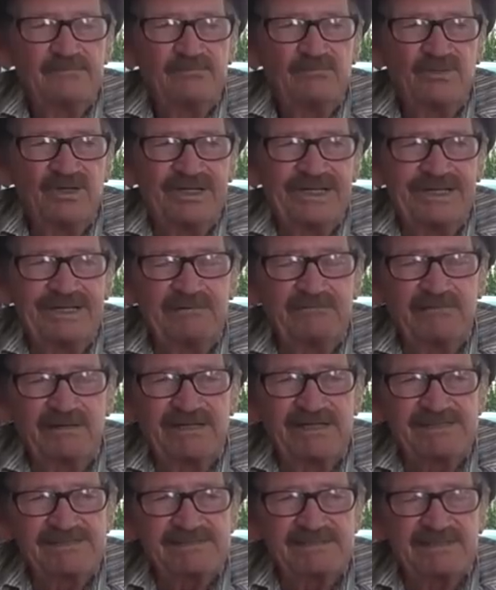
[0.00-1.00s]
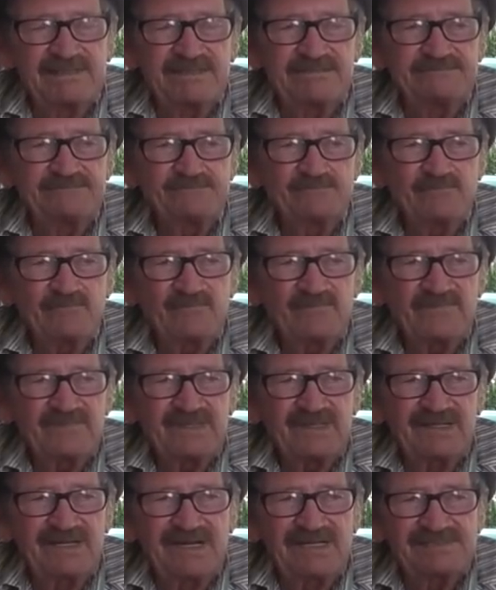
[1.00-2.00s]
But anyways, uh,
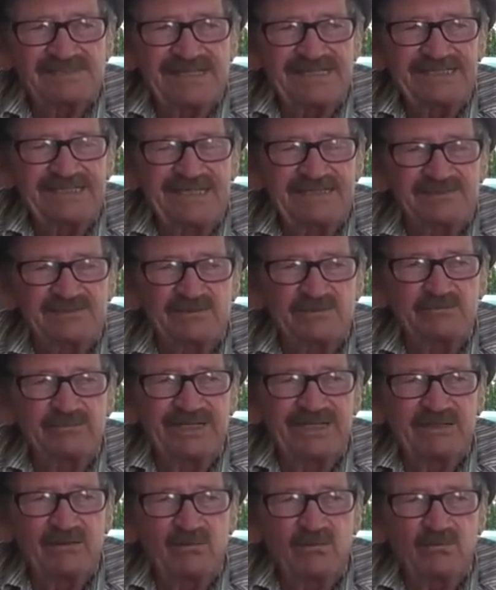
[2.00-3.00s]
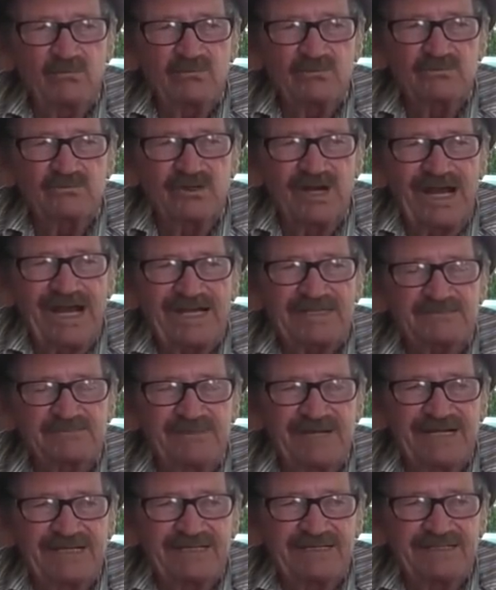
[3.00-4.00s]
I seen these two big old tracks
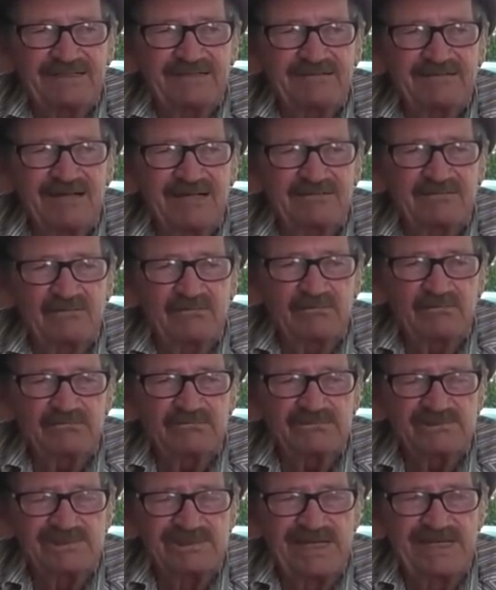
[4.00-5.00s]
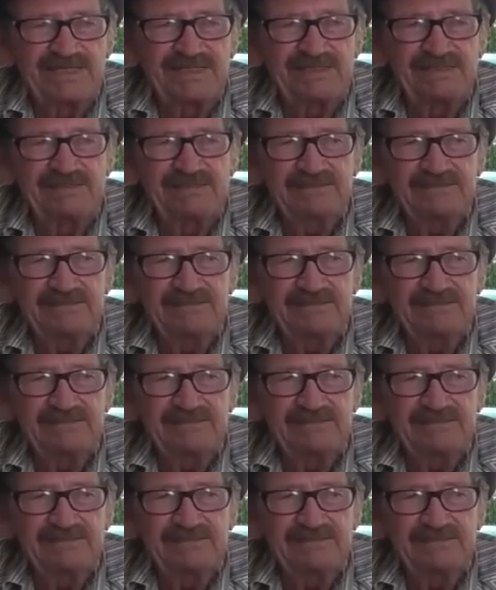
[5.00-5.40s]
back in there, and I told Sneed,